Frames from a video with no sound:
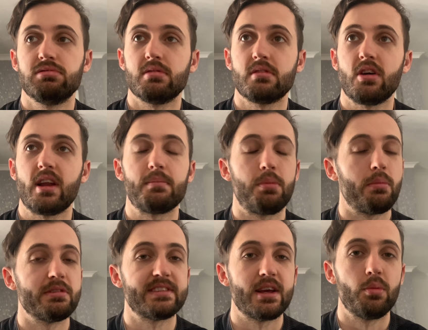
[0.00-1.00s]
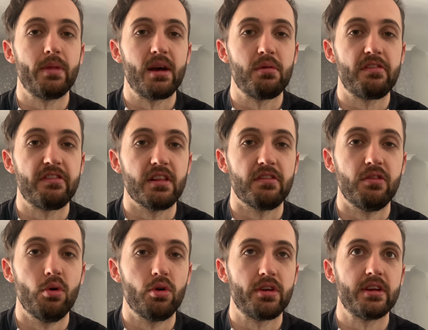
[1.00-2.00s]
God, I'd probably sit up there with Phil
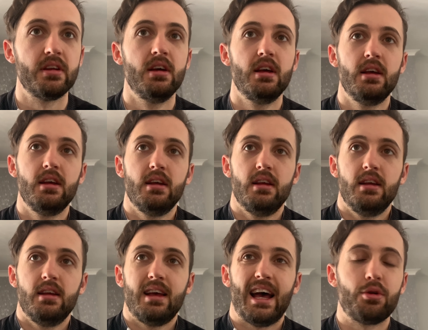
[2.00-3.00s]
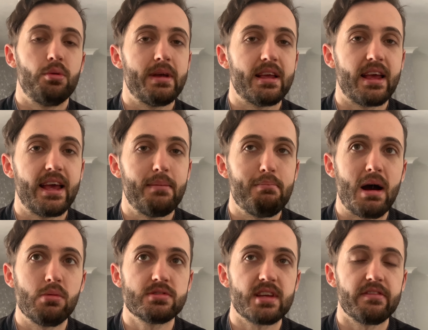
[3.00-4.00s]
Foden. I know
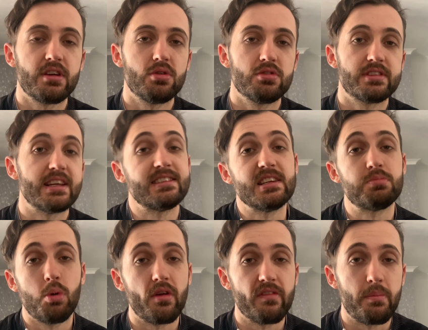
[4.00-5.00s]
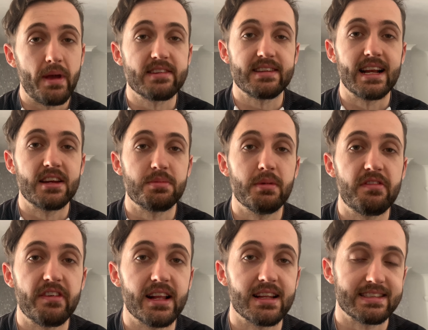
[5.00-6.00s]
Mount's having a good season. He's one of the best English
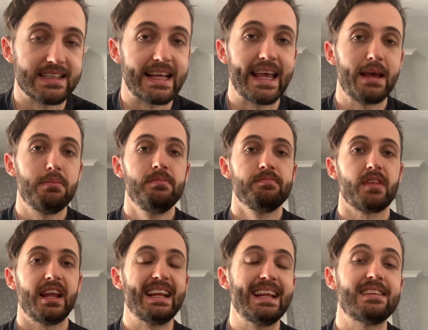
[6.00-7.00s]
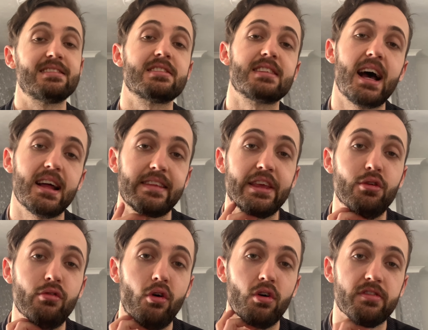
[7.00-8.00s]
midfielders in the game, and he needs to start at the
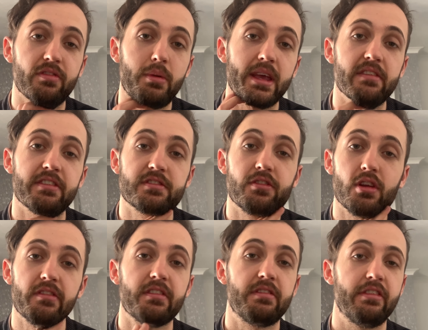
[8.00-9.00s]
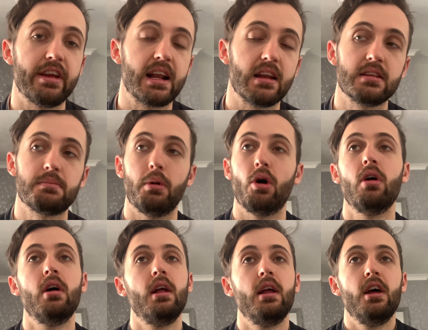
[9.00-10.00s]
Euros for me if he's fully fit for England. But
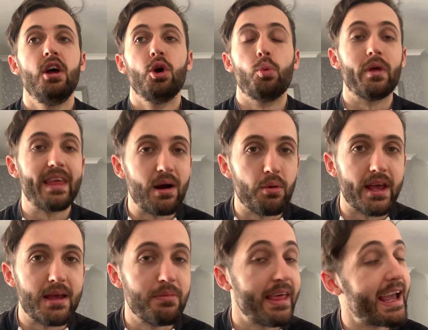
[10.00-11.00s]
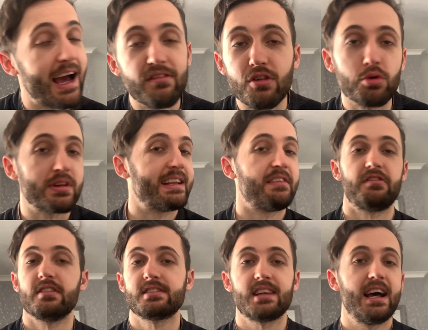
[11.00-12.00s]
without him, they have looked a
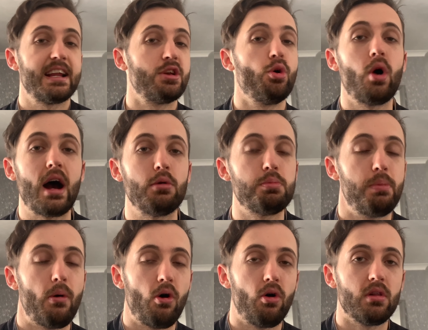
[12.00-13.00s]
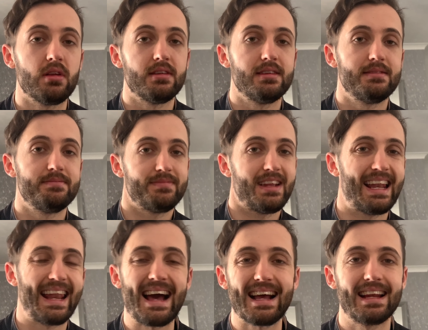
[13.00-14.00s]
different side. No outball,
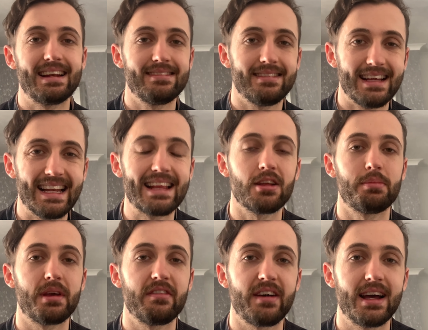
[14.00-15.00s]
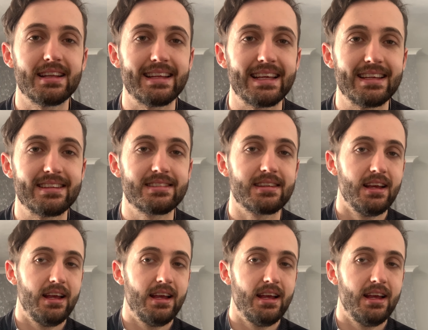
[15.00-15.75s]
lacking a little bit of ideas.